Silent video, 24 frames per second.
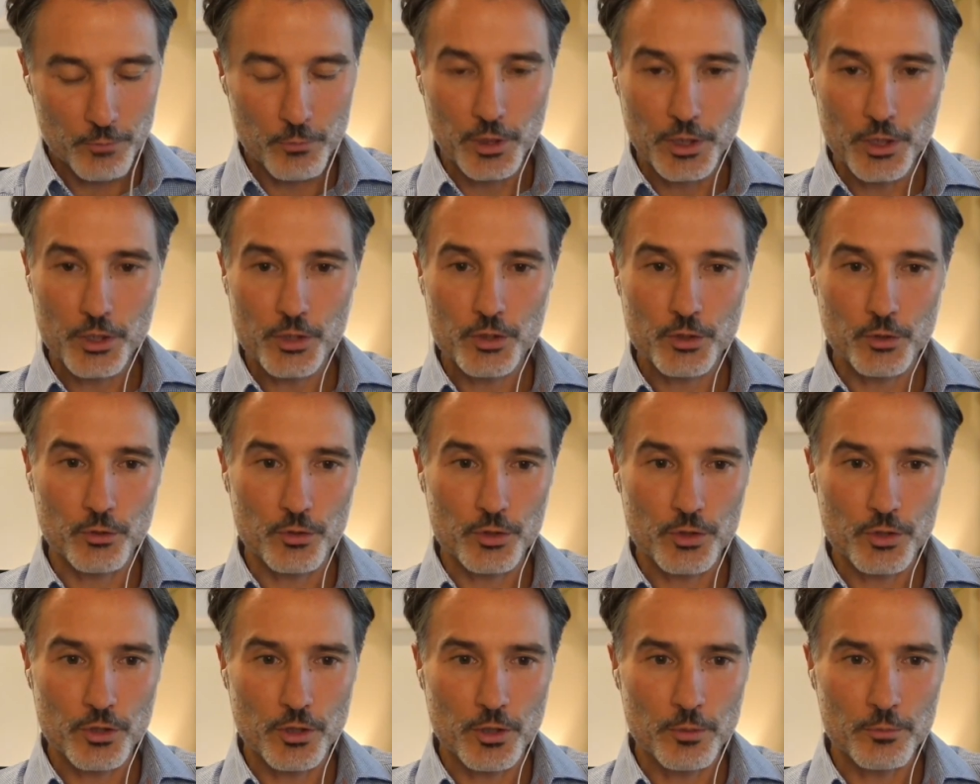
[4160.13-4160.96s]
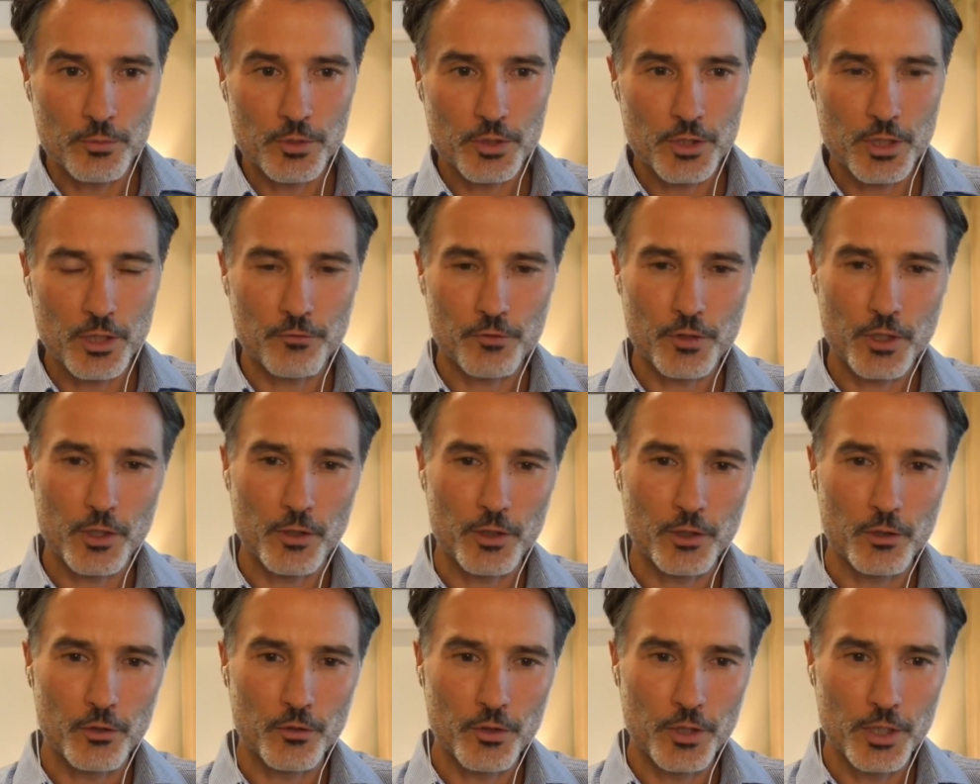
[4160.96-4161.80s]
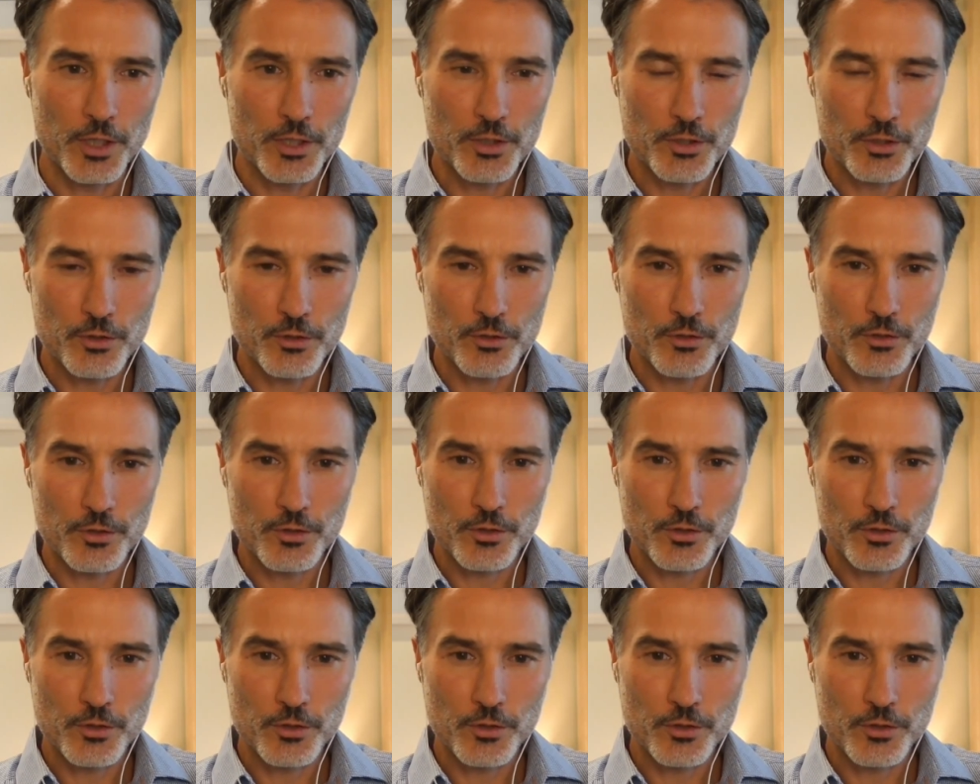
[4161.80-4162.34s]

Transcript: really short term stuff going on there too.